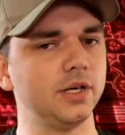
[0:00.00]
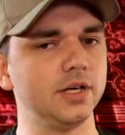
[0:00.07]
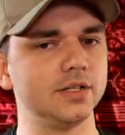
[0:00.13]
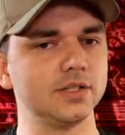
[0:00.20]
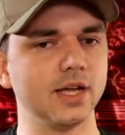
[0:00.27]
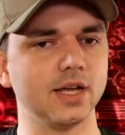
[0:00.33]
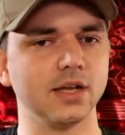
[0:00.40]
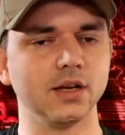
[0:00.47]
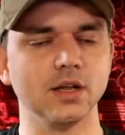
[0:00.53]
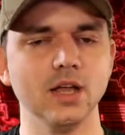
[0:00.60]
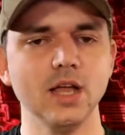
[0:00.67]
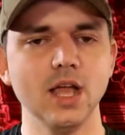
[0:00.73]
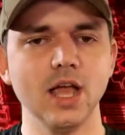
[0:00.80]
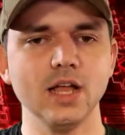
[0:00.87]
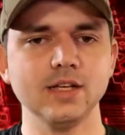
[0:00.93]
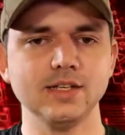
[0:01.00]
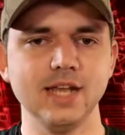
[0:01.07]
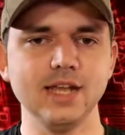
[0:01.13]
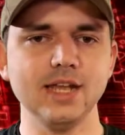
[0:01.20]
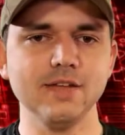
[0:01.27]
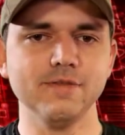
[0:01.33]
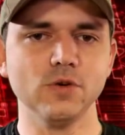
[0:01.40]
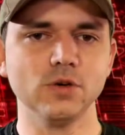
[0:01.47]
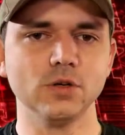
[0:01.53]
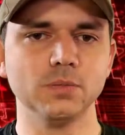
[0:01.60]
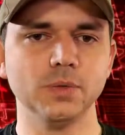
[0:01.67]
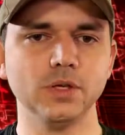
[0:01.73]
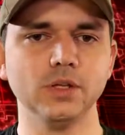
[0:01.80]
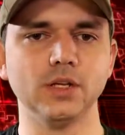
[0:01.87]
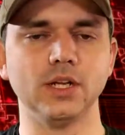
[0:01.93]
a second, take a
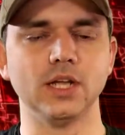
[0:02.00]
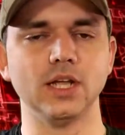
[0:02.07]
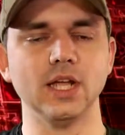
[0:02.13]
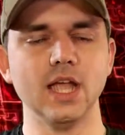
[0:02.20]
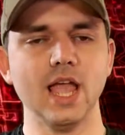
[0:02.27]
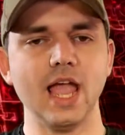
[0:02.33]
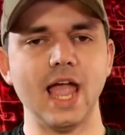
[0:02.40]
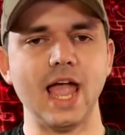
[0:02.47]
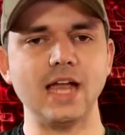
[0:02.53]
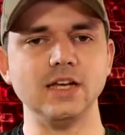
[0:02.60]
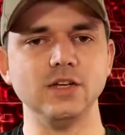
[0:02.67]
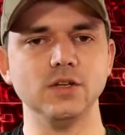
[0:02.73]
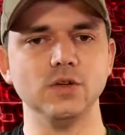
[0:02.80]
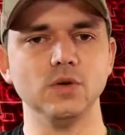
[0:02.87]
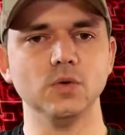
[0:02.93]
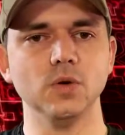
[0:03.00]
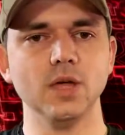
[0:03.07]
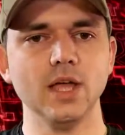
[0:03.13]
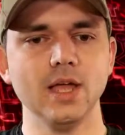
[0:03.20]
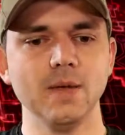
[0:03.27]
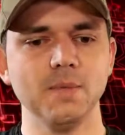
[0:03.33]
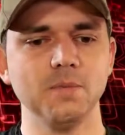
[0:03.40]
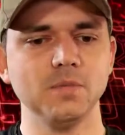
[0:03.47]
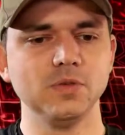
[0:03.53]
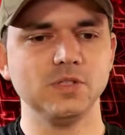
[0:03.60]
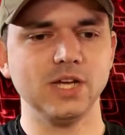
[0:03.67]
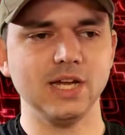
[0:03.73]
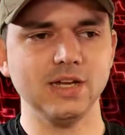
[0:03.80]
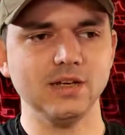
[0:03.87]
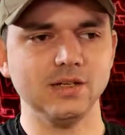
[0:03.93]
vulnerability and you
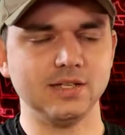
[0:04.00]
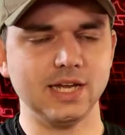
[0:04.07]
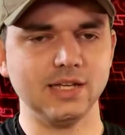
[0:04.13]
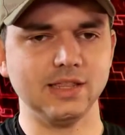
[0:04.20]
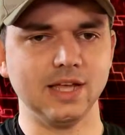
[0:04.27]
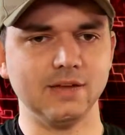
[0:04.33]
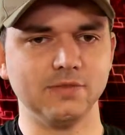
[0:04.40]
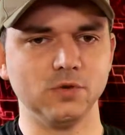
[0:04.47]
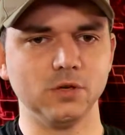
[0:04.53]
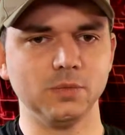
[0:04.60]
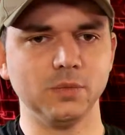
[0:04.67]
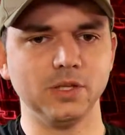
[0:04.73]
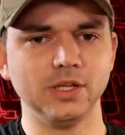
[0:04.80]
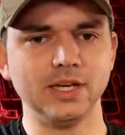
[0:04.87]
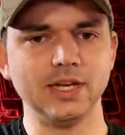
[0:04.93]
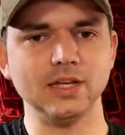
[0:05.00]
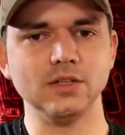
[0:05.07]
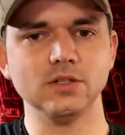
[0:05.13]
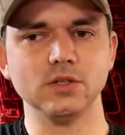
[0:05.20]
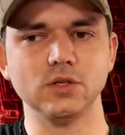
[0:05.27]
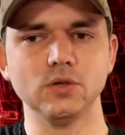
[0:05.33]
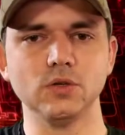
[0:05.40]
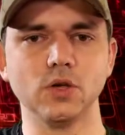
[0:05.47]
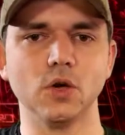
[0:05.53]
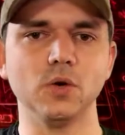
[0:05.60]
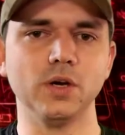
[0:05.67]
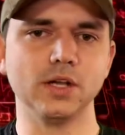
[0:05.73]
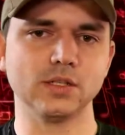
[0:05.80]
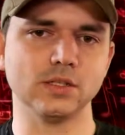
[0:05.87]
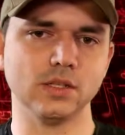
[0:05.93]
take that vulnerability into
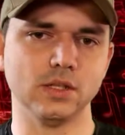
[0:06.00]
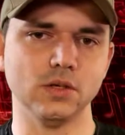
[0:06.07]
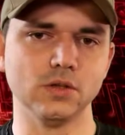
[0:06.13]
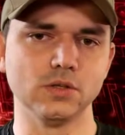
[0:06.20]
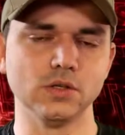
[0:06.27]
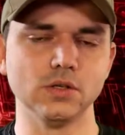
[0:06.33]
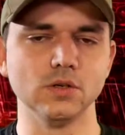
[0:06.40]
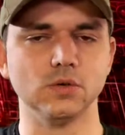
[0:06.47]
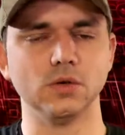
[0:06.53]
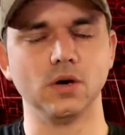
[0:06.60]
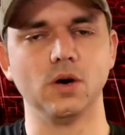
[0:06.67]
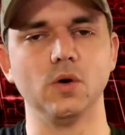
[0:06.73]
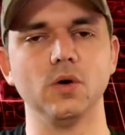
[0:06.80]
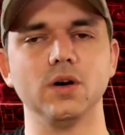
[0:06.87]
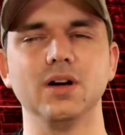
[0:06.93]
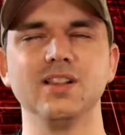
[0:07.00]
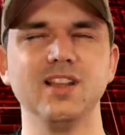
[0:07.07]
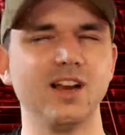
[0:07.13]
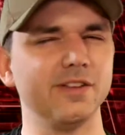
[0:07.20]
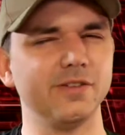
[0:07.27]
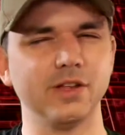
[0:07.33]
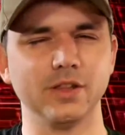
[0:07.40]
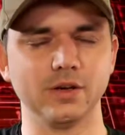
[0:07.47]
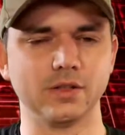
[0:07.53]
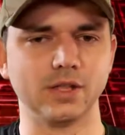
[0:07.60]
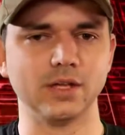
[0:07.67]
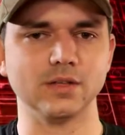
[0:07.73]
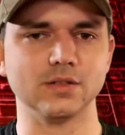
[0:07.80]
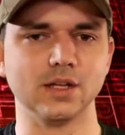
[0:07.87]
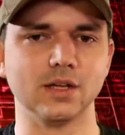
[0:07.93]
code execution or a lot of other
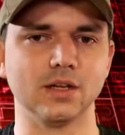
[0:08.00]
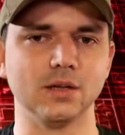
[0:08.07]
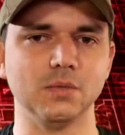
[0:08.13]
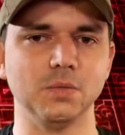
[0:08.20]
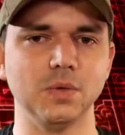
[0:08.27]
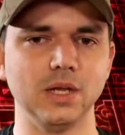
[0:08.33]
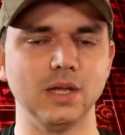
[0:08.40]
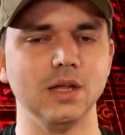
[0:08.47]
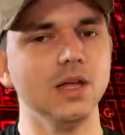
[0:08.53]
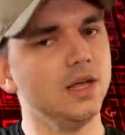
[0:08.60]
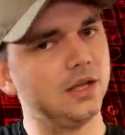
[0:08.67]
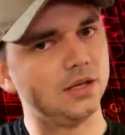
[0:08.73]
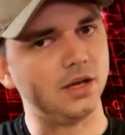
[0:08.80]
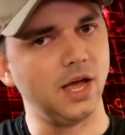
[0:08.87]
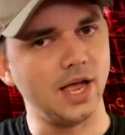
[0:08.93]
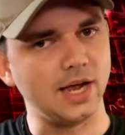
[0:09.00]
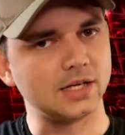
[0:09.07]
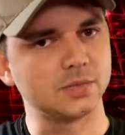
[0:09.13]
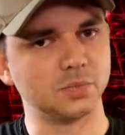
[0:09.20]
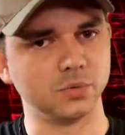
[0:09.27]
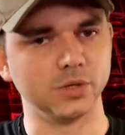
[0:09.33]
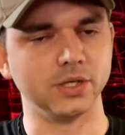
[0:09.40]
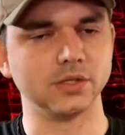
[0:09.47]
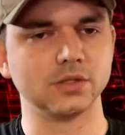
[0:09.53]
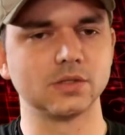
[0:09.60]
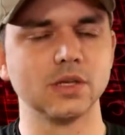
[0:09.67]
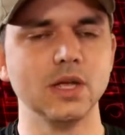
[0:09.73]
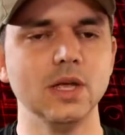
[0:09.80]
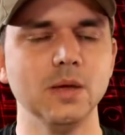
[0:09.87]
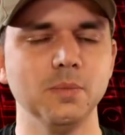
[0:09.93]
things that could be
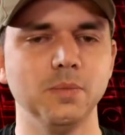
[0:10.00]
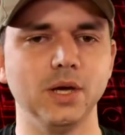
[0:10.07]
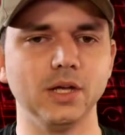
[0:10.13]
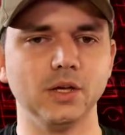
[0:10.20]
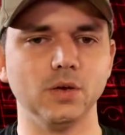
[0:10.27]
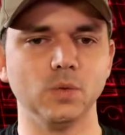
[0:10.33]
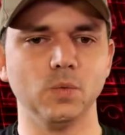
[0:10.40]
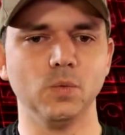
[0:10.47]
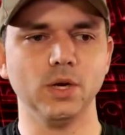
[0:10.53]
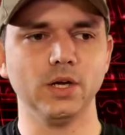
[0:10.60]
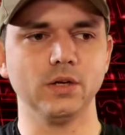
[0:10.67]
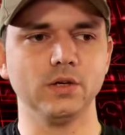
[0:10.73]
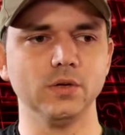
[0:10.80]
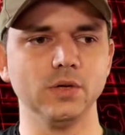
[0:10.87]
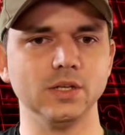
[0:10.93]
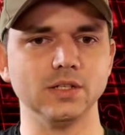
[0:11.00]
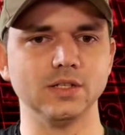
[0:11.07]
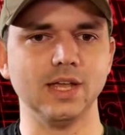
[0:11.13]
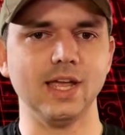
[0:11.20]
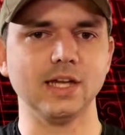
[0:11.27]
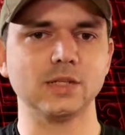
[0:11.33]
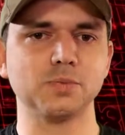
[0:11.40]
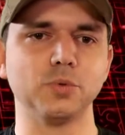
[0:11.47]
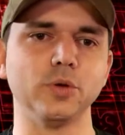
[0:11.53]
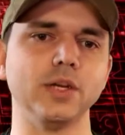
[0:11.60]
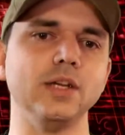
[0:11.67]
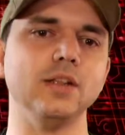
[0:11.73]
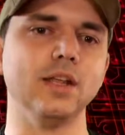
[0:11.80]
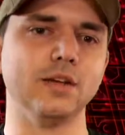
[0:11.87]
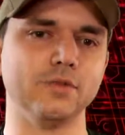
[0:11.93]
exploits. But what you're doing is
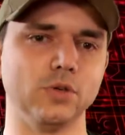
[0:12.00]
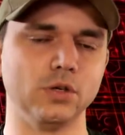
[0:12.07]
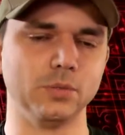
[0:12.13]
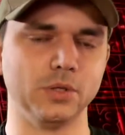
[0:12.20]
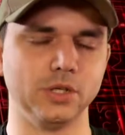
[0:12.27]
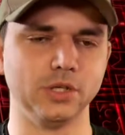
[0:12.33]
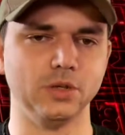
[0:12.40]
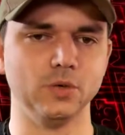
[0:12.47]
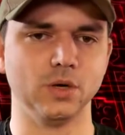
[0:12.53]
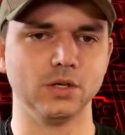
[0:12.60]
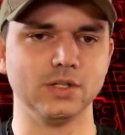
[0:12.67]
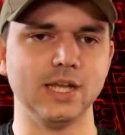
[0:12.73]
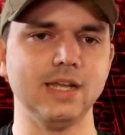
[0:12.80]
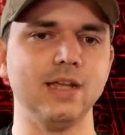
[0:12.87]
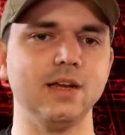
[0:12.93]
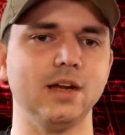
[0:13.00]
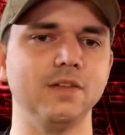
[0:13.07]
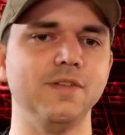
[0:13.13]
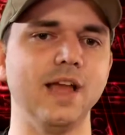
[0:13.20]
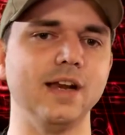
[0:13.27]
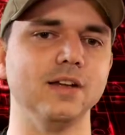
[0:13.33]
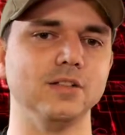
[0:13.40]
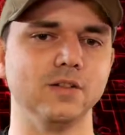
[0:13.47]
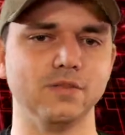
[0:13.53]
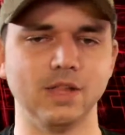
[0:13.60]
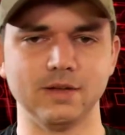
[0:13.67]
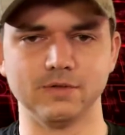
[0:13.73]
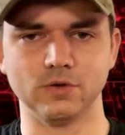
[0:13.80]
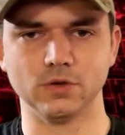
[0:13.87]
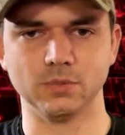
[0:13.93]
exploiting that vulnerability. You are taking advantage of
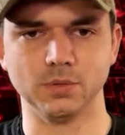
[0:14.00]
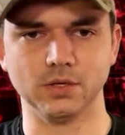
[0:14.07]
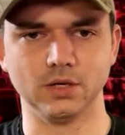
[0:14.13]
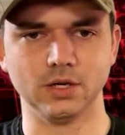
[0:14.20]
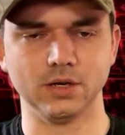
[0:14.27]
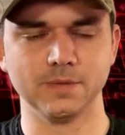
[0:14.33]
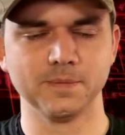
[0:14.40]
that vulnerability.